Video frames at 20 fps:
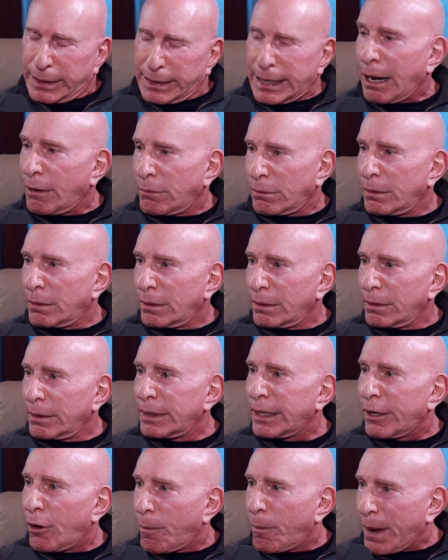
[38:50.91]
Now,
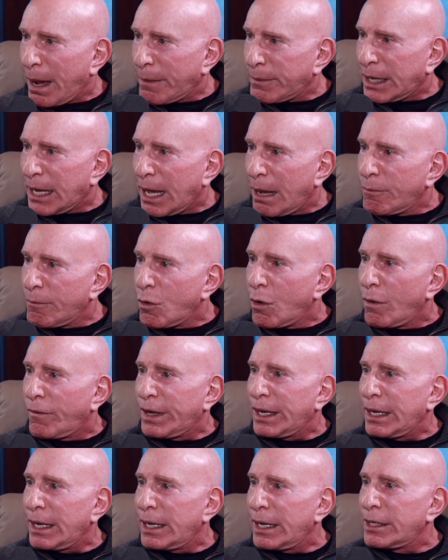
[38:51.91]
the Obamagate
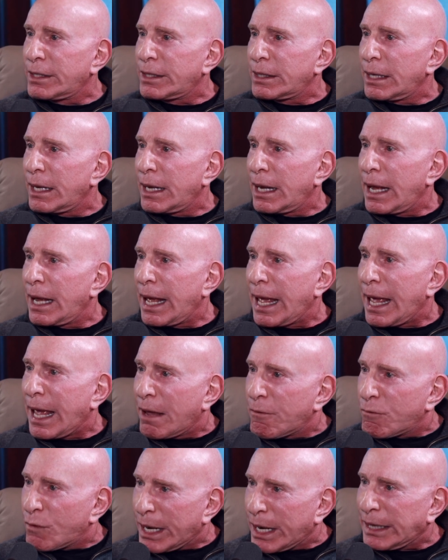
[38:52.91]
movie is
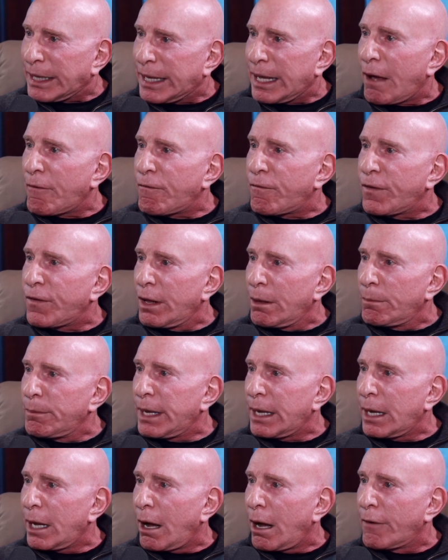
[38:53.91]
really a
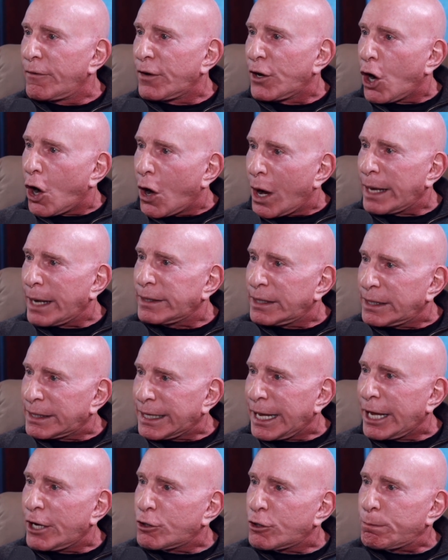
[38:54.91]
filming of an
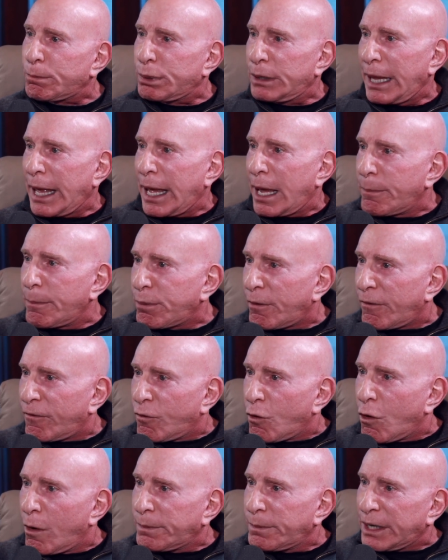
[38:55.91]
onstage play
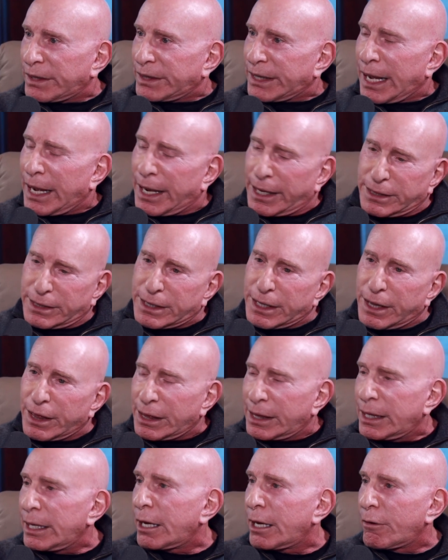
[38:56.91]
performed at the Hudson
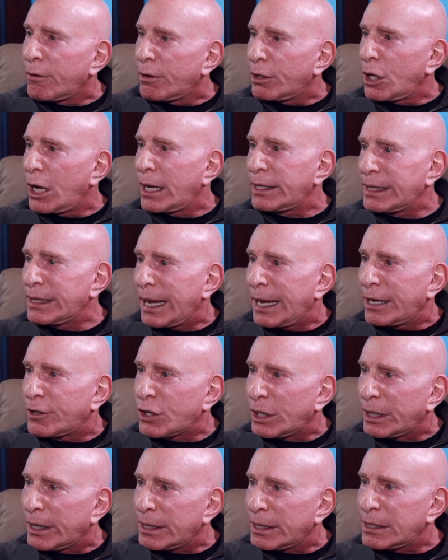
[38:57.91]
Theater in Los
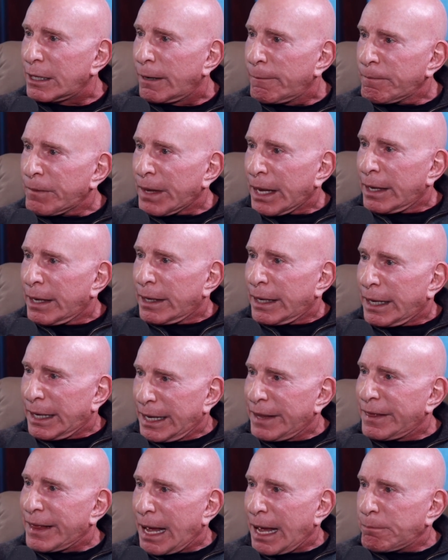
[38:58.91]
Angeles. Mm.
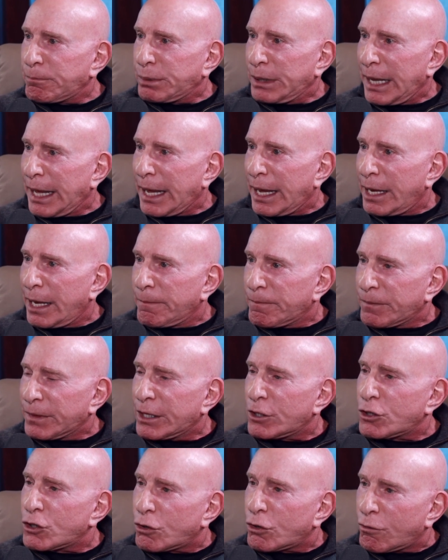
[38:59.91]
And in that play,
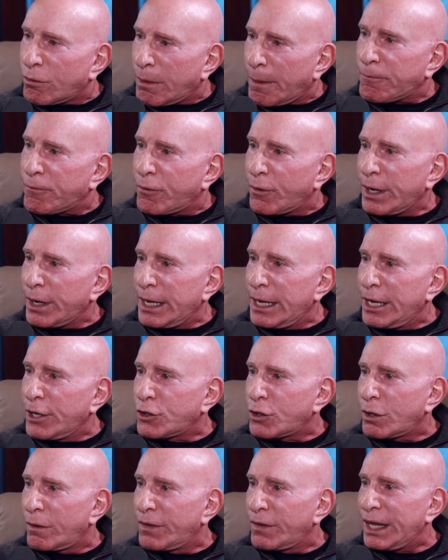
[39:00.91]
the script for
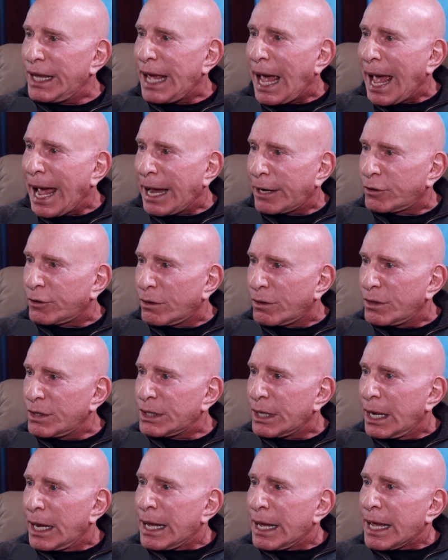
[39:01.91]
each of the
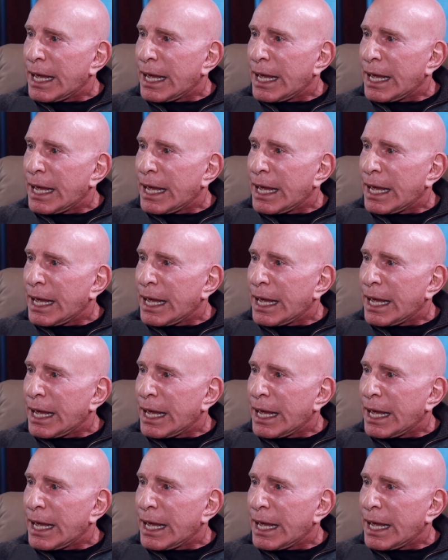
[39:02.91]
actors